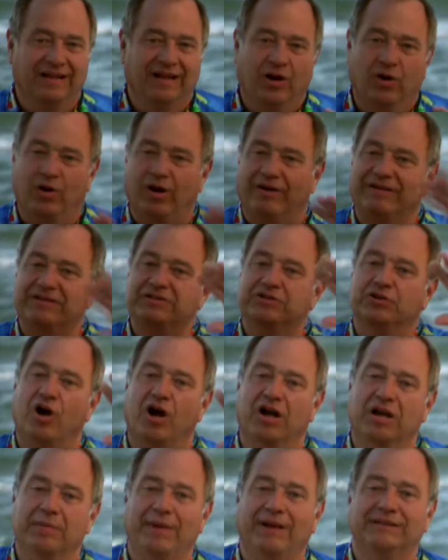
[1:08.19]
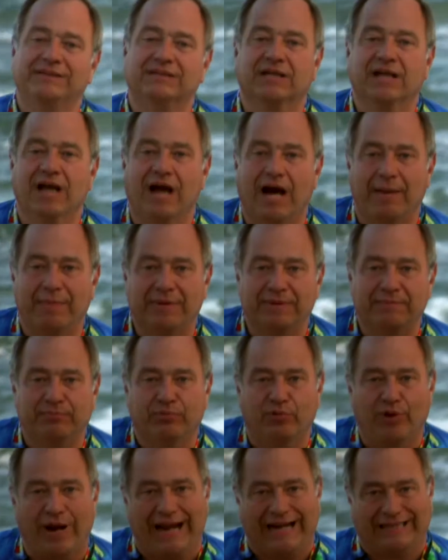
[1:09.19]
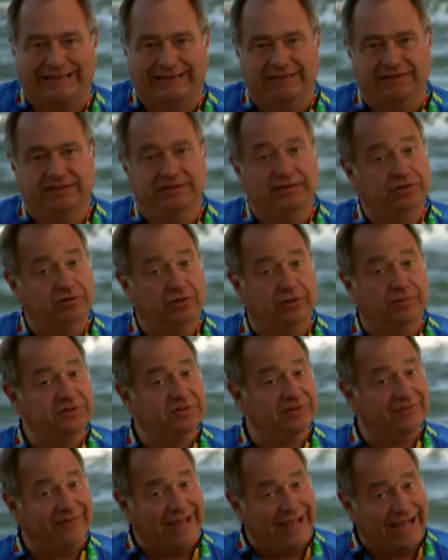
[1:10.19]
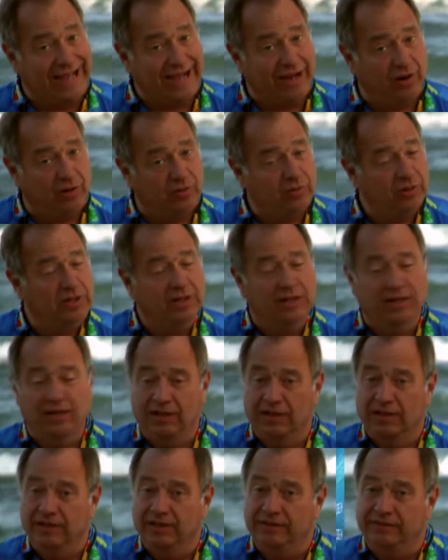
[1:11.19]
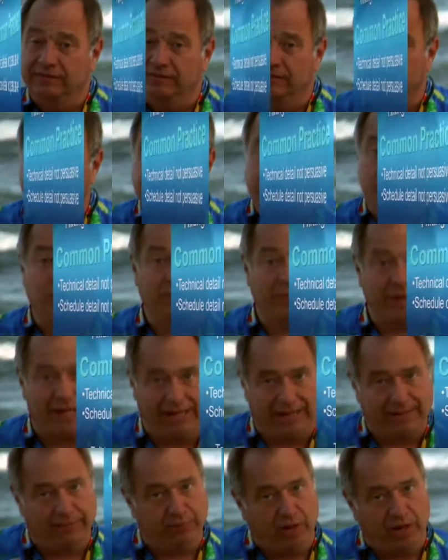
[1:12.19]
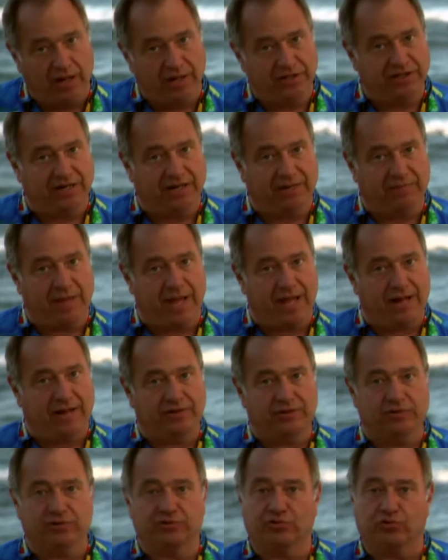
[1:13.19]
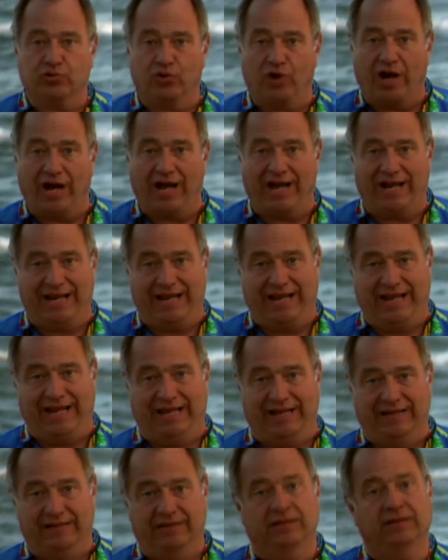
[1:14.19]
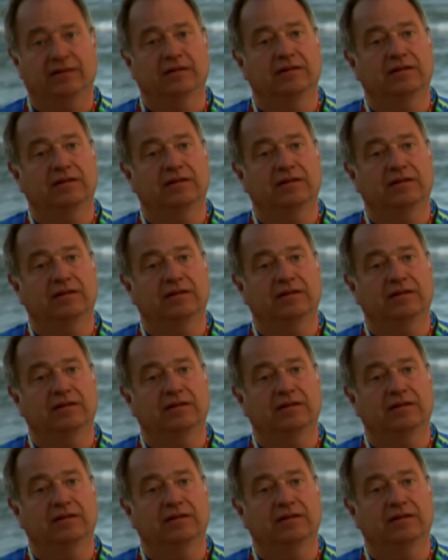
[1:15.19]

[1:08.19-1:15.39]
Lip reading: All right, let's talk about the common practice in terms of how too many project managers try and